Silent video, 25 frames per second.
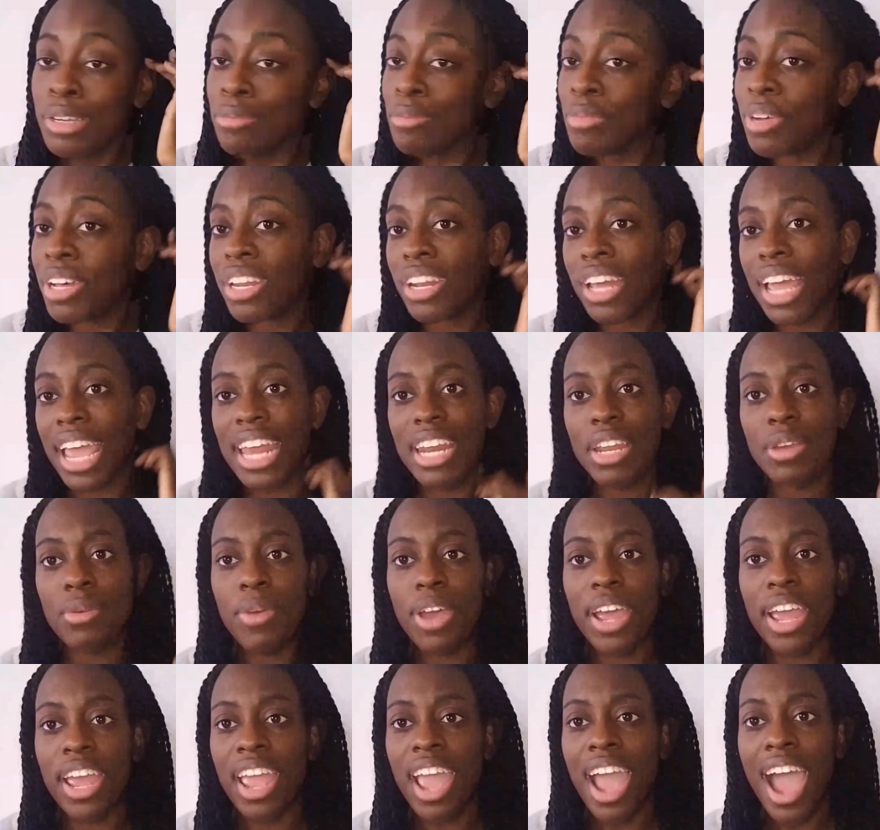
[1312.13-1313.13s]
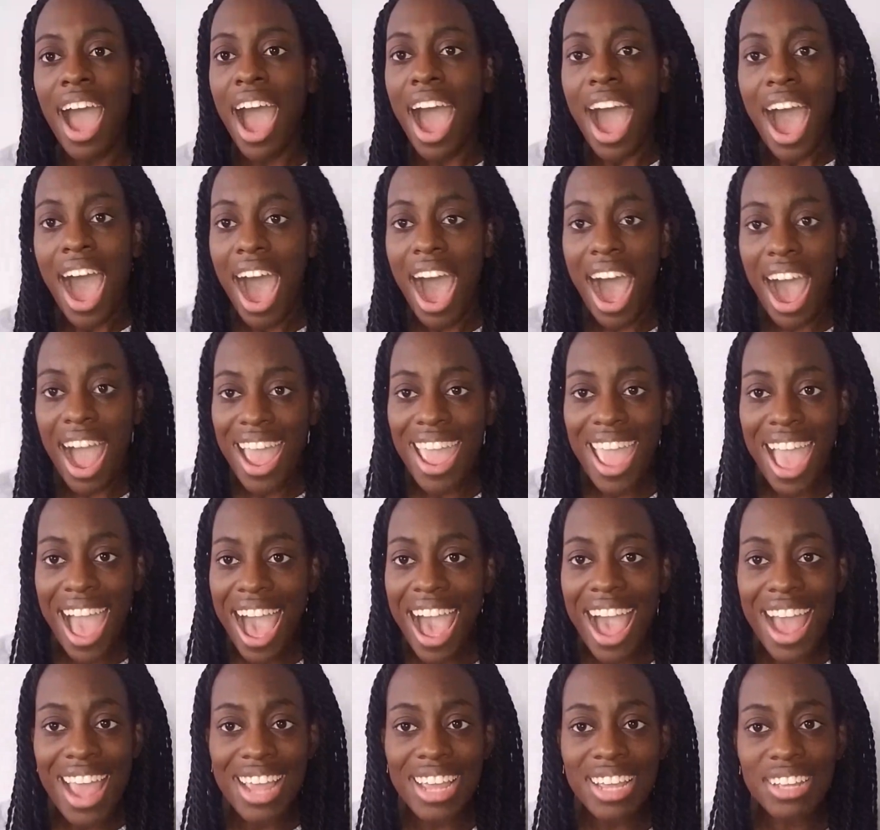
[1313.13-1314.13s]
But anyway,
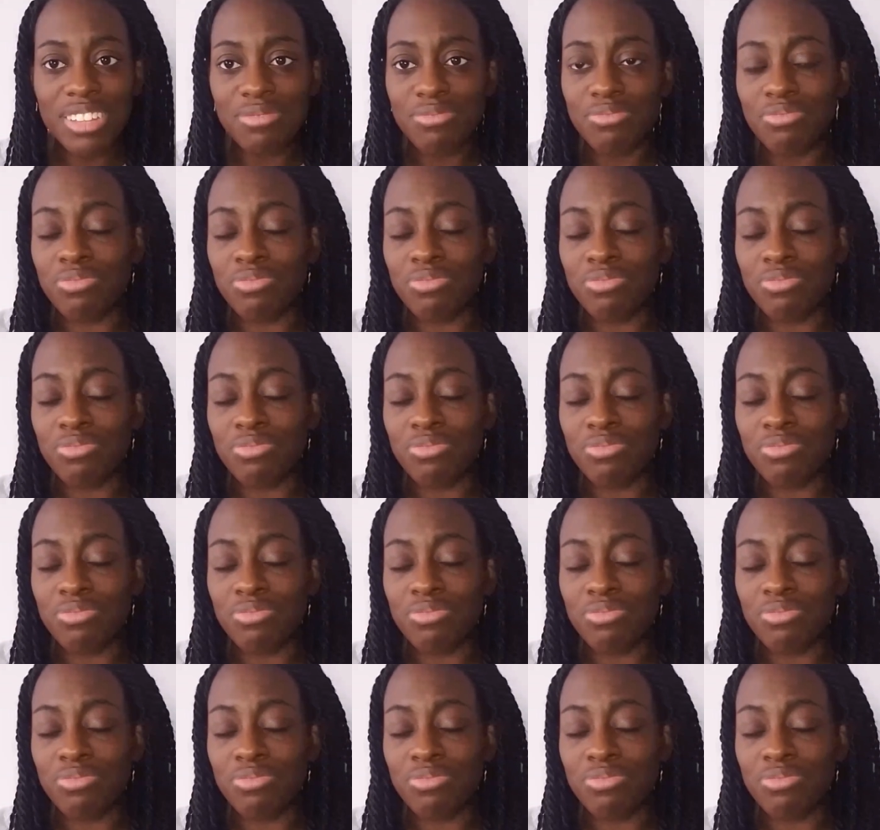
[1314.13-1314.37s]
I